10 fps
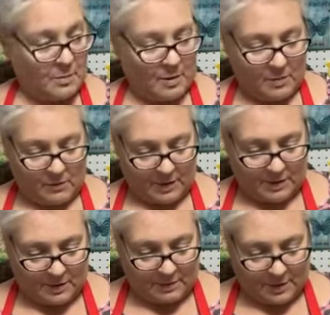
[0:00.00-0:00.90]
about moving it
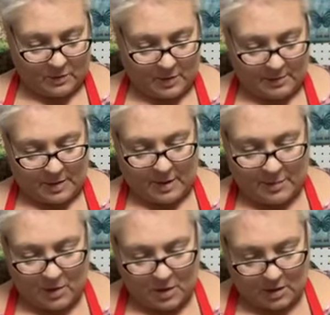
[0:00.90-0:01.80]
to the big one, but
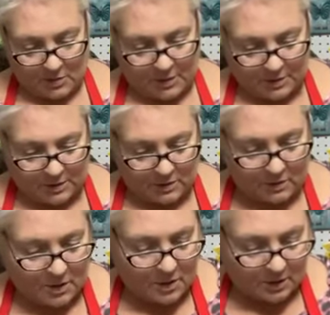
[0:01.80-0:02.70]
I'm not going
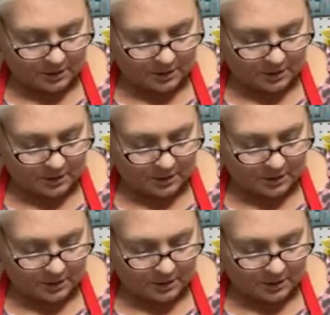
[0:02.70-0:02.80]
to.